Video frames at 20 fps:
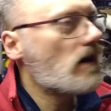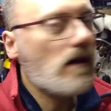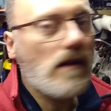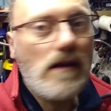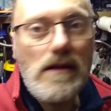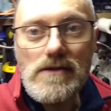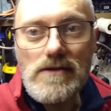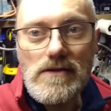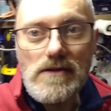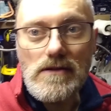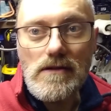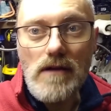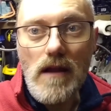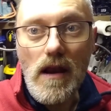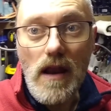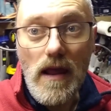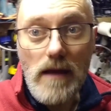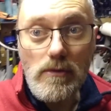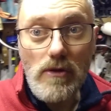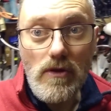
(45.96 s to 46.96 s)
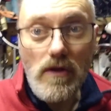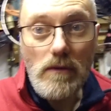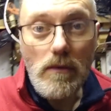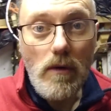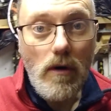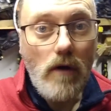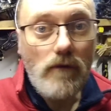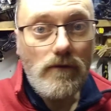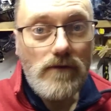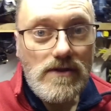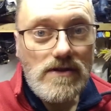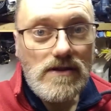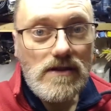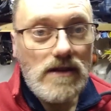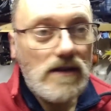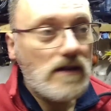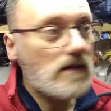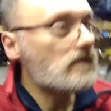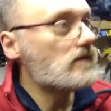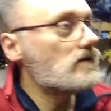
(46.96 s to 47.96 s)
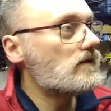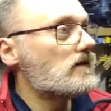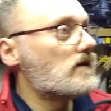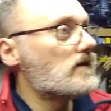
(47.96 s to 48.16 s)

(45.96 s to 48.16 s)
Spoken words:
Need to label them, obviously,